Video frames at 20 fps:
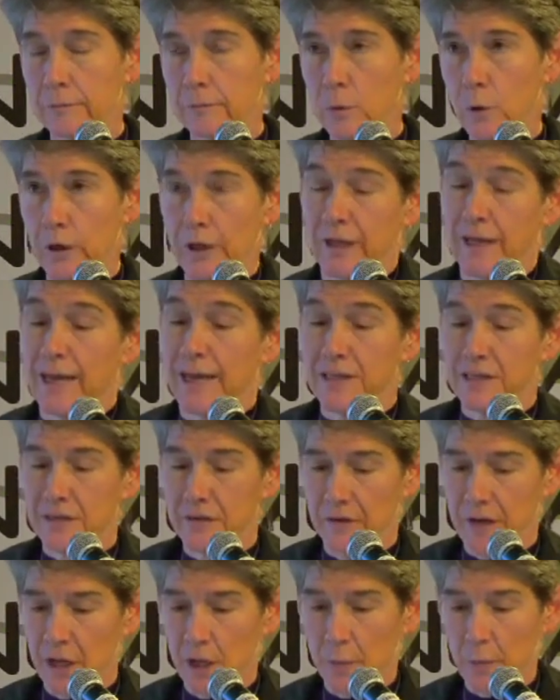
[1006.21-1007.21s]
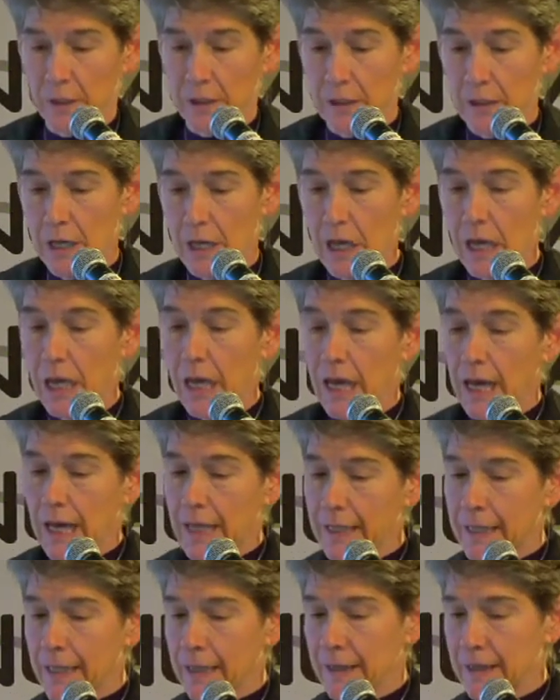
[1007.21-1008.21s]
oil and gas development.
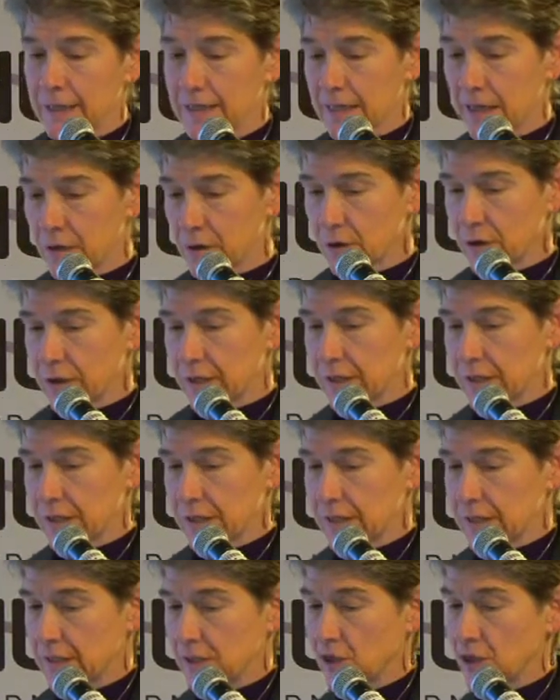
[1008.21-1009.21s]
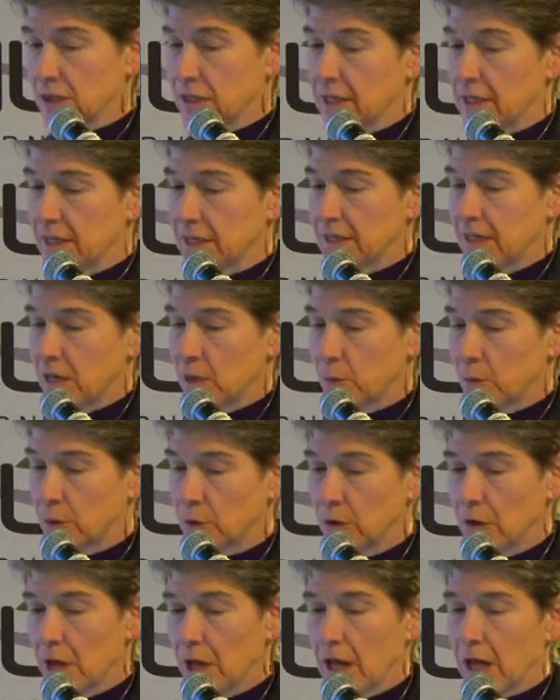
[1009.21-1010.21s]
And then this other is just an
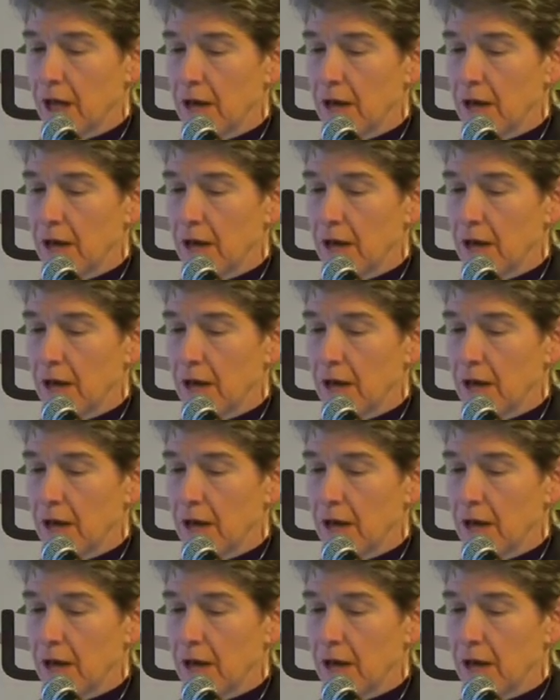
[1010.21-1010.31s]
example.